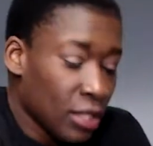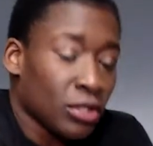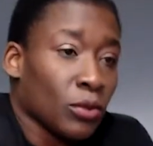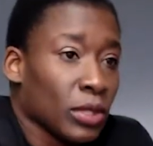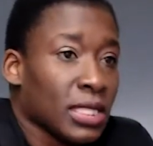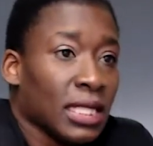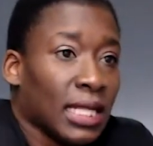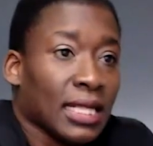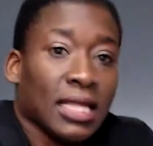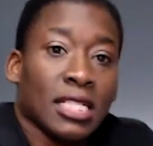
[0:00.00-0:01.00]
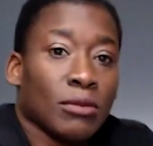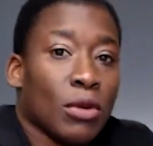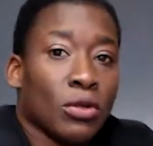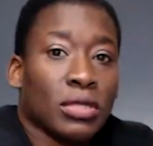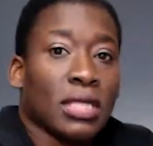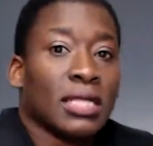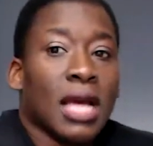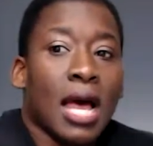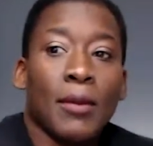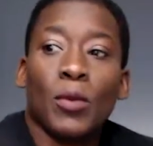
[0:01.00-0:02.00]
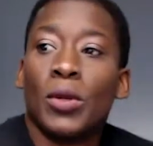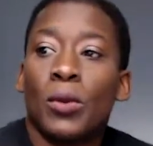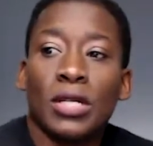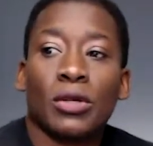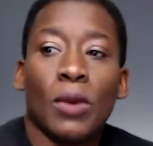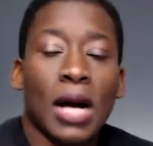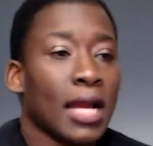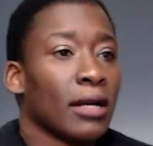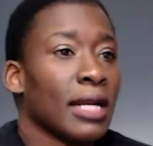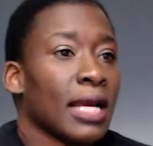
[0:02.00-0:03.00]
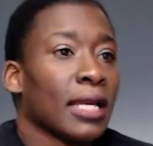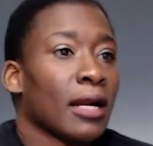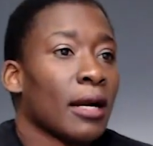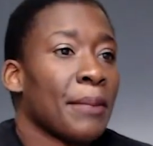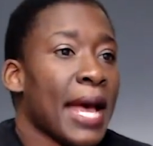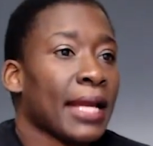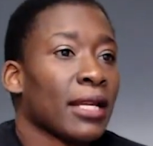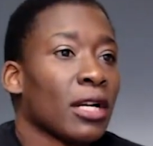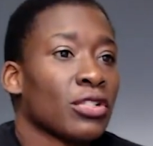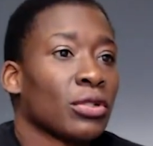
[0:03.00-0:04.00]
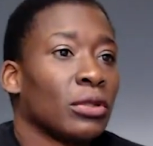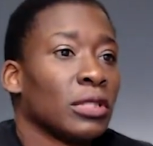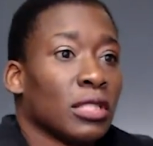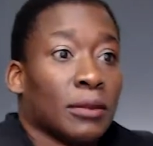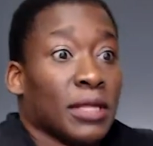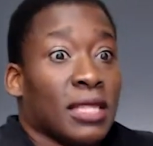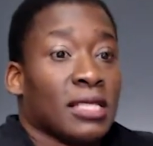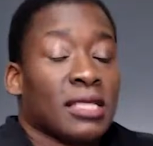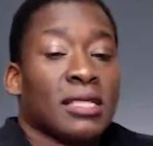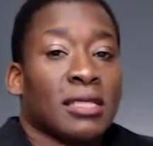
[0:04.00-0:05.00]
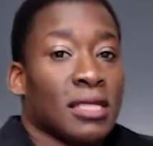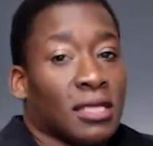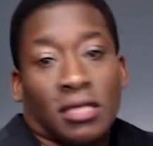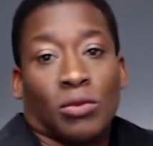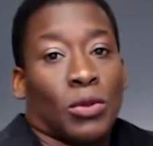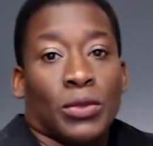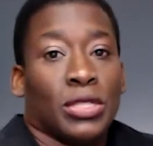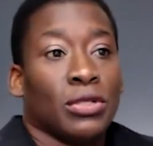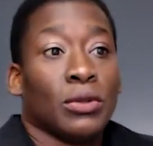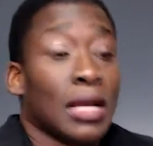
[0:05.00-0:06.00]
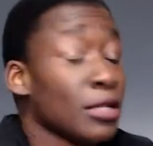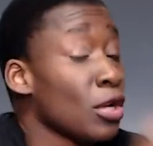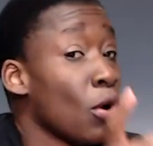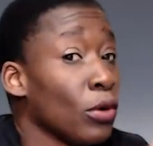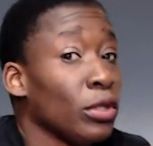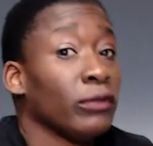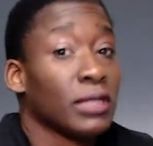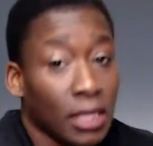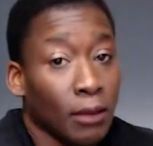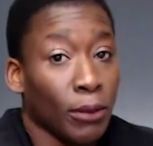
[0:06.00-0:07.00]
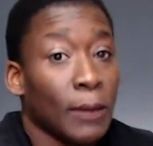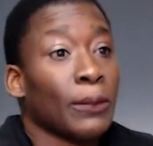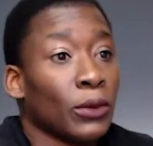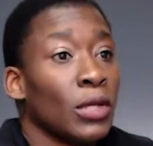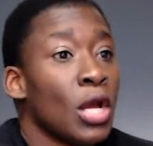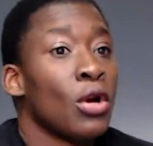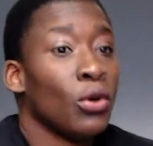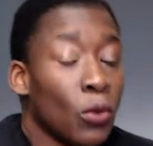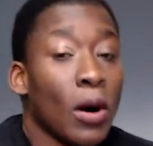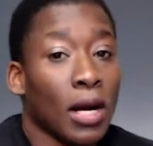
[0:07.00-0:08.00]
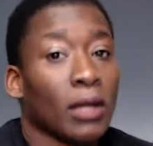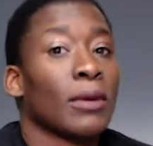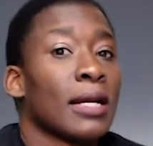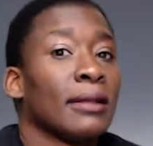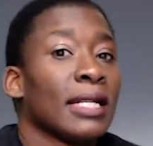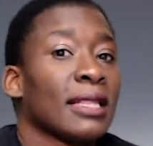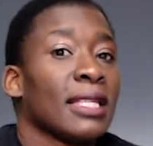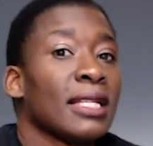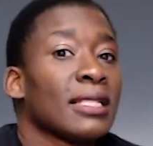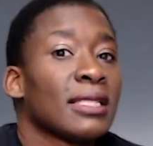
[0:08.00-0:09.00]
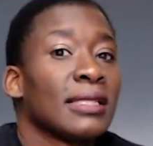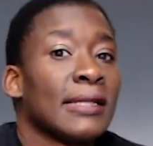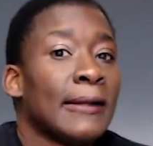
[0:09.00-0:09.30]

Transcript: So we're sitting like this most of the time and wonder why our neck and our back and our shoulders hurt, but this is what we do. And I know you've seen people who walk around like this.